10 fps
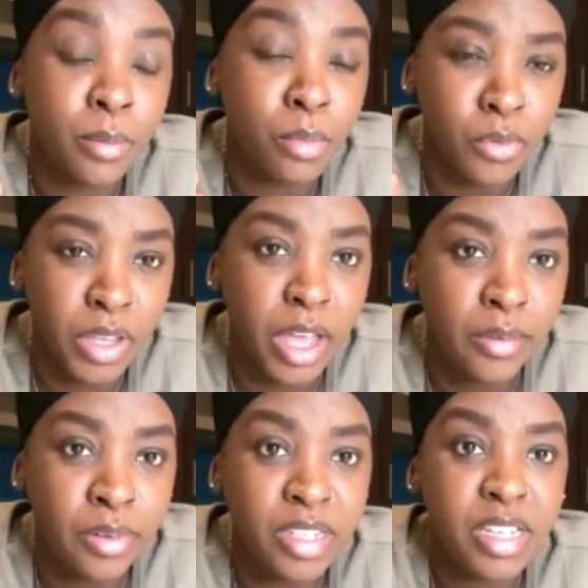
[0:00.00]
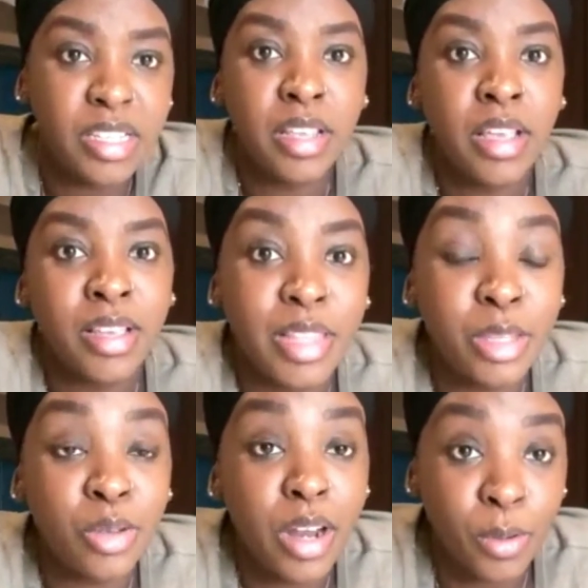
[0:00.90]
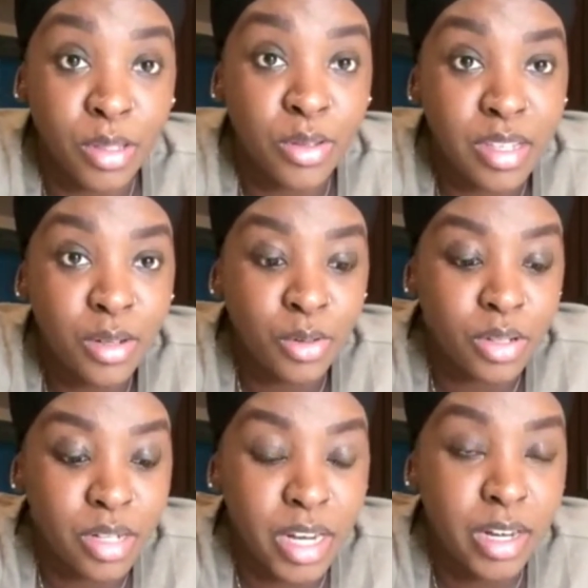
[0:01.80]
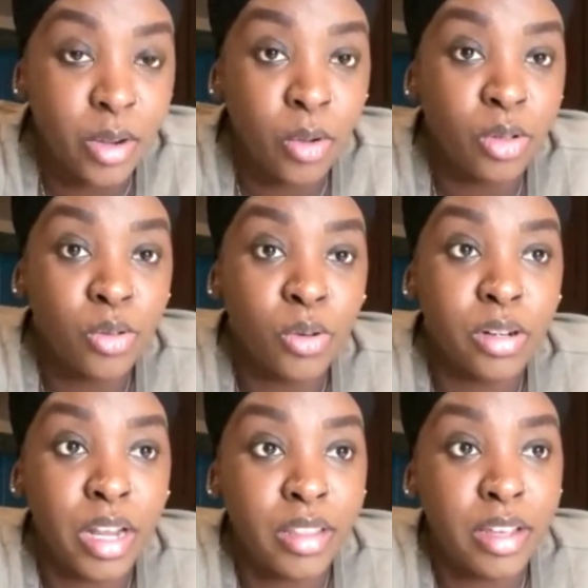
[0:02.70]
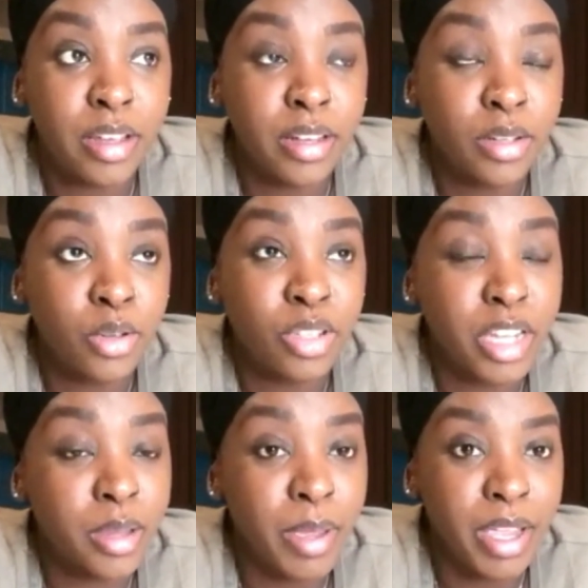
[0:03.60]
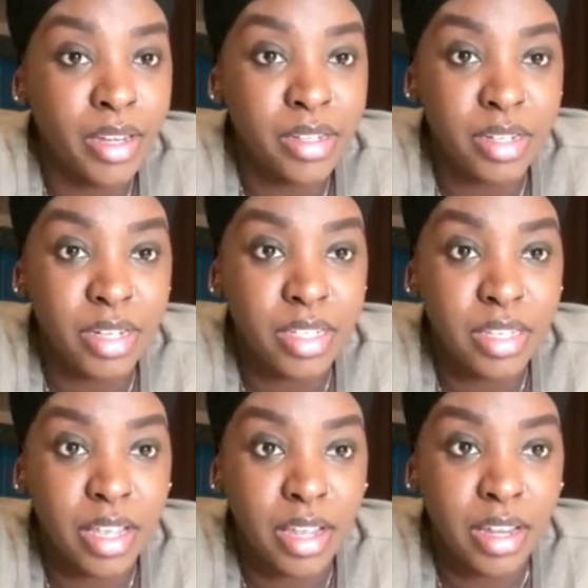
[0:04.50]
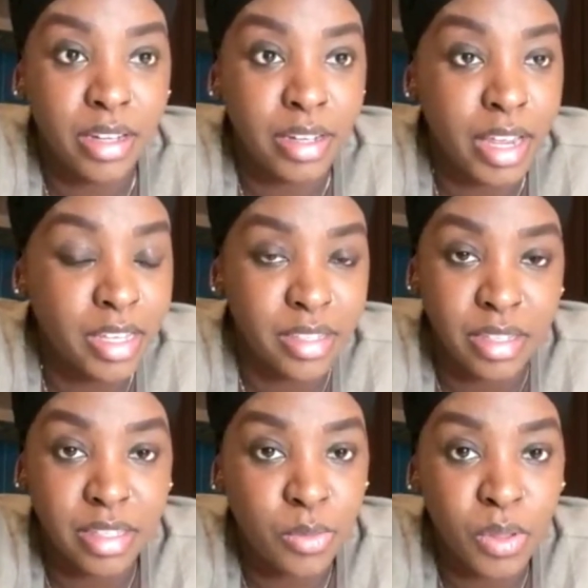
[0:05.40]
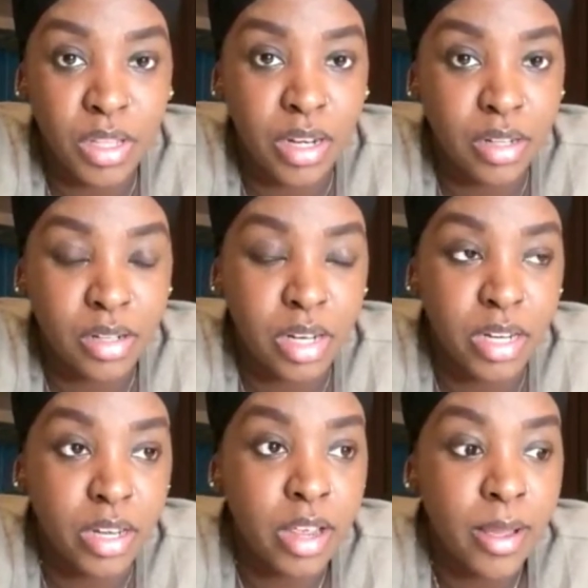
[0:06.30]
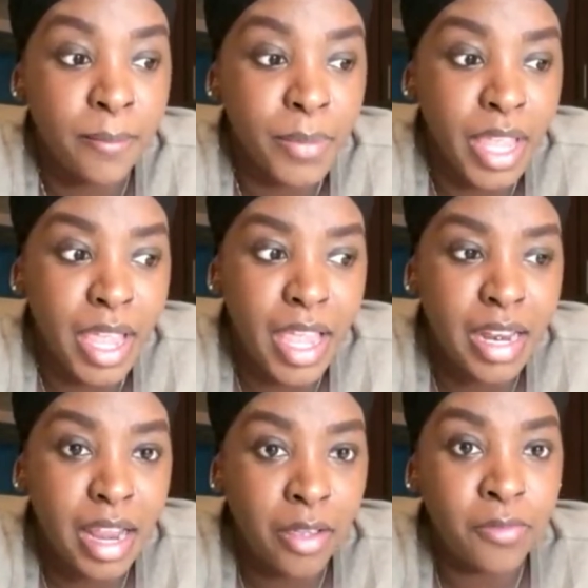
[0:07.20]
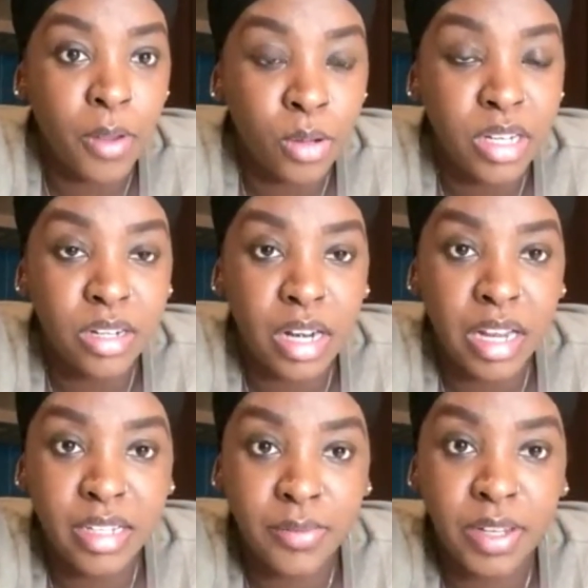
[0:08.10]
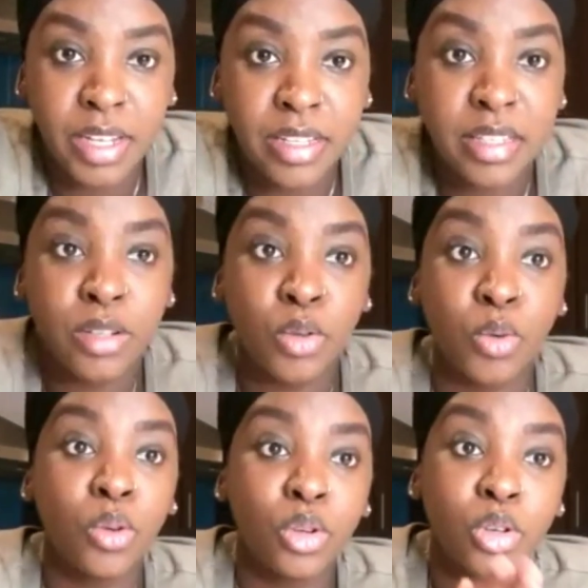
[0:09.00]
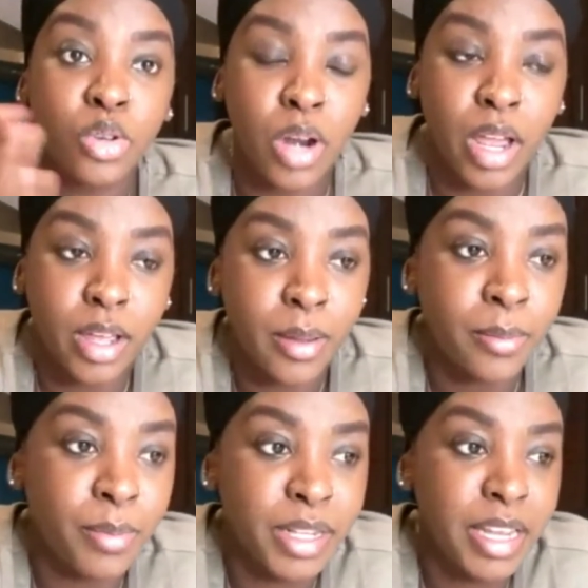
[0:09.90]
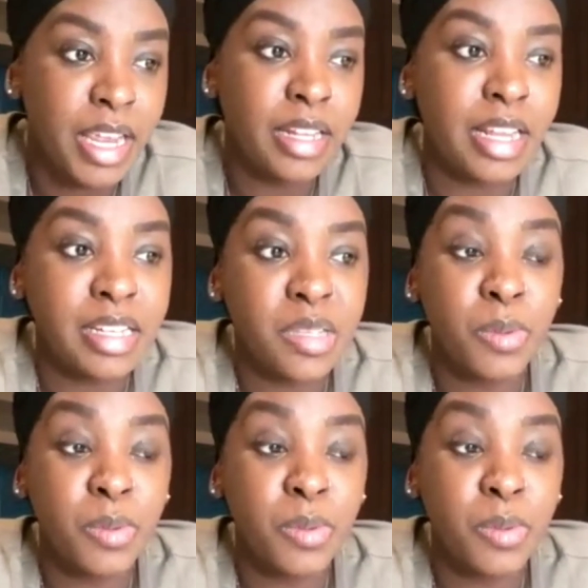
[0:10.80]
moving averages. That's what I was using to trade, or to rather to check my entries and exits within a trade. And I found it relatively easy to track. But then that is